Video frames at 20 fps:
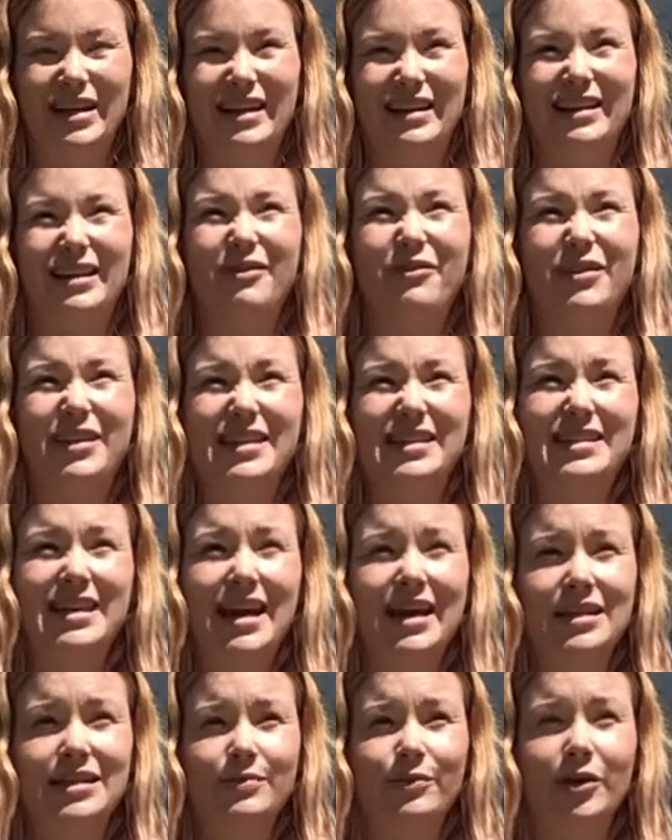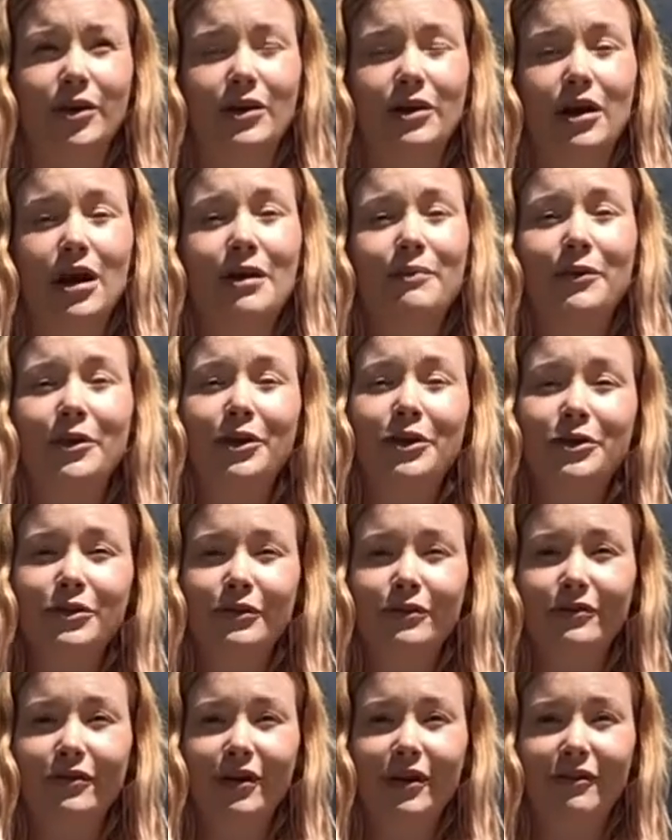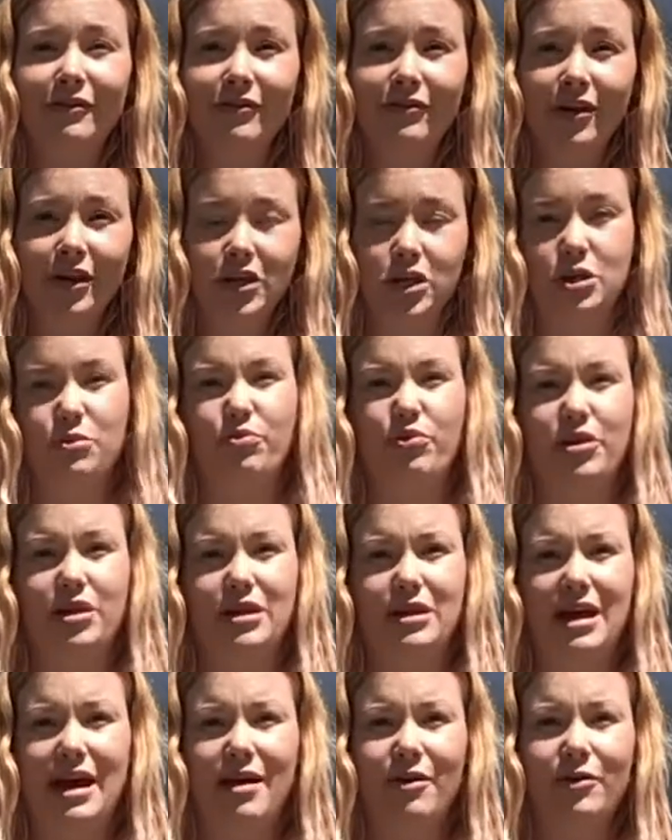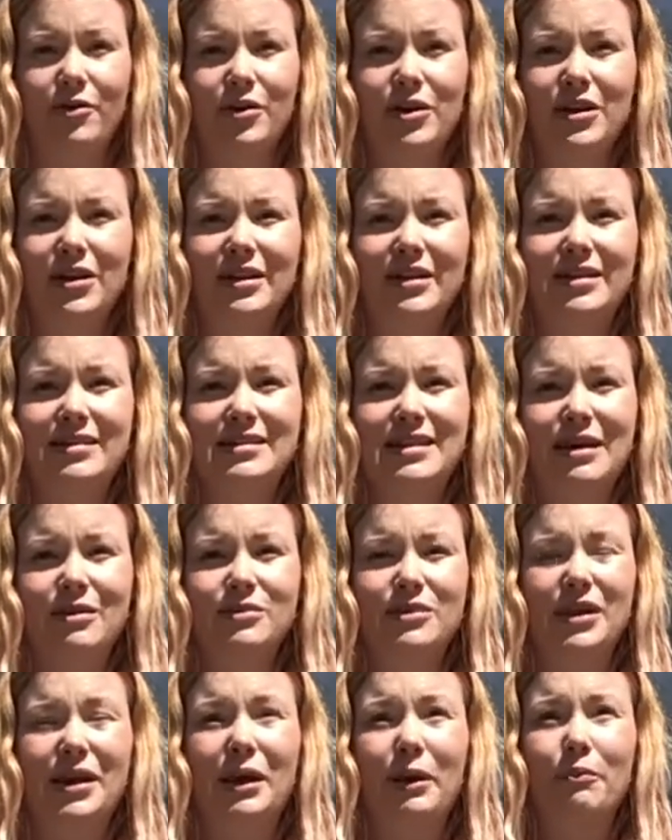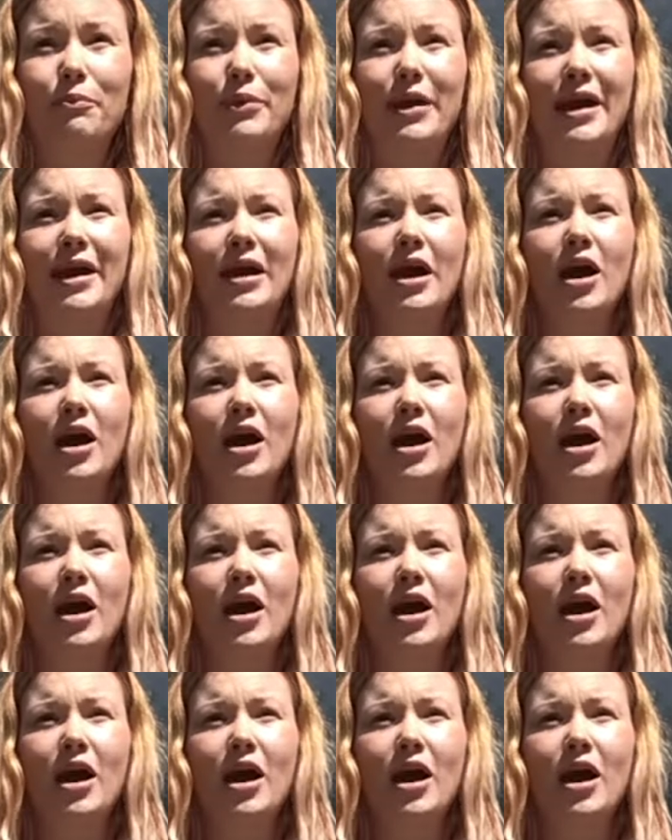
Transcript: Now for this next one, I'm going to do a very funny breathe out. It sounds like a big